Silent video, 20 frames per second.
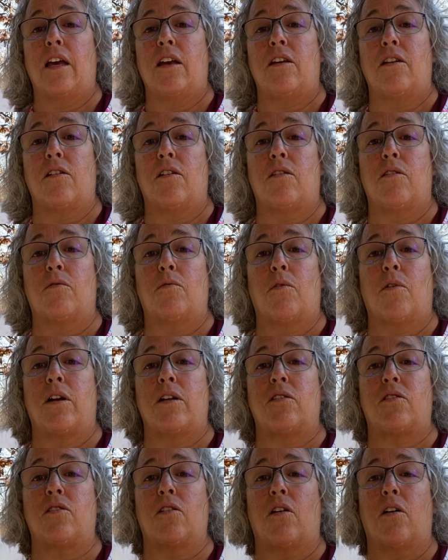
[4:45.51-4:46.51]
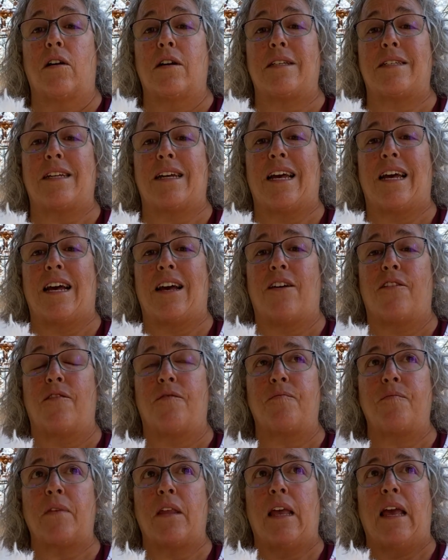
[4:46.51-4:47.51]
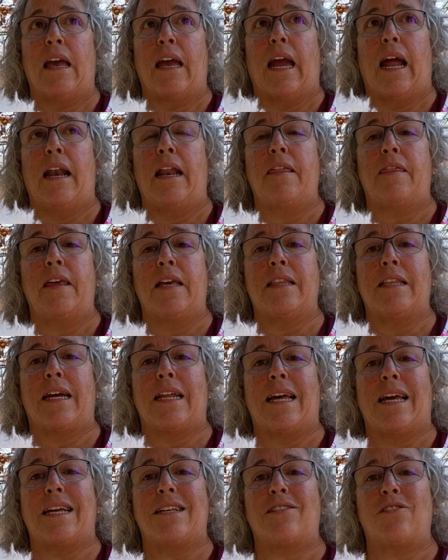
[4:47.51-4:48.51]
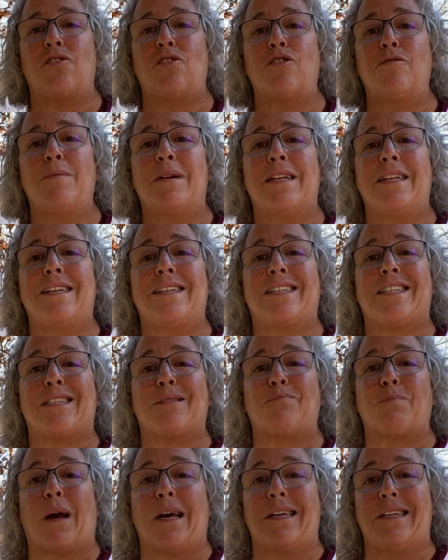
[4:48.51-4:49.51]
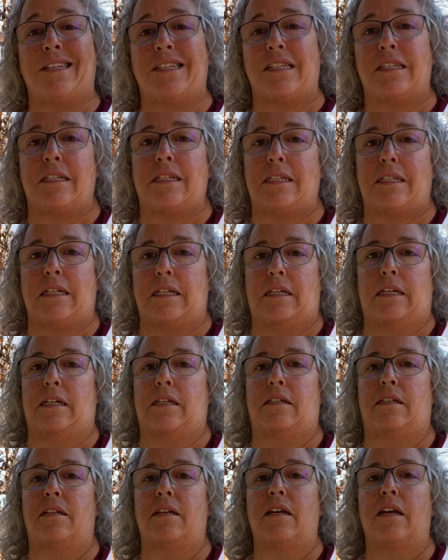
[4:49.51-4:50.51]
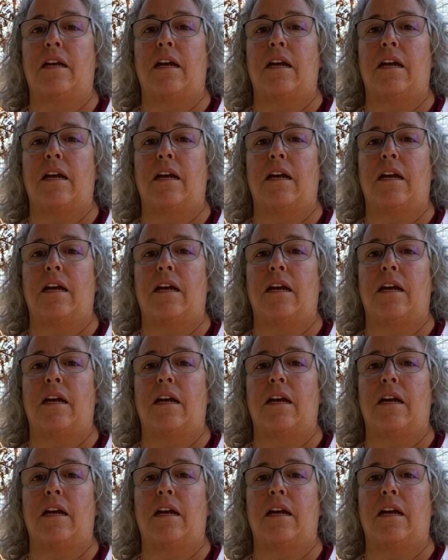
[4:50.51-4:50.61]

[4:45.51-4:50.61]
You don't want dogs to have anything that has too many spices in it.